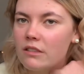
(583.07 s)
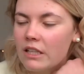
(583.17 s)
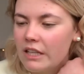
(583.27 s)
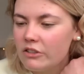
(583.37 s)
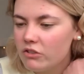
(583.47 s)
and
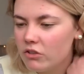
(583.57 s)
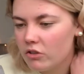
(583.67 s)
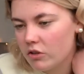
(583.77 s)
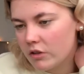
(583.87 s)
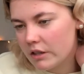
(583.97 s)
I just
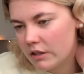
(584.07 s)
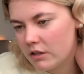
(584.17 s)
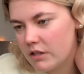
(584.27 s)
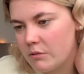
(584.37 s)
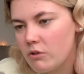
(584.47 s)
thought that because
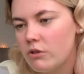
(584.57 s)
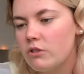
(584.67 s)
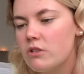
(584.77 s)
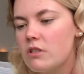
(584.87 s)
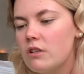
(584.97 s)
I was
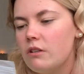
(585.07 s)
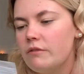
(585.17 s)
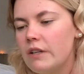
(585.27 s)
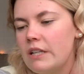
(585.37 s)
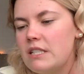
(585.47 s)
ordering stuff
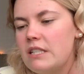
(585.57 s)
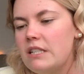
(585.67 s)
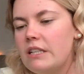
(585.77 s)
and I seen it,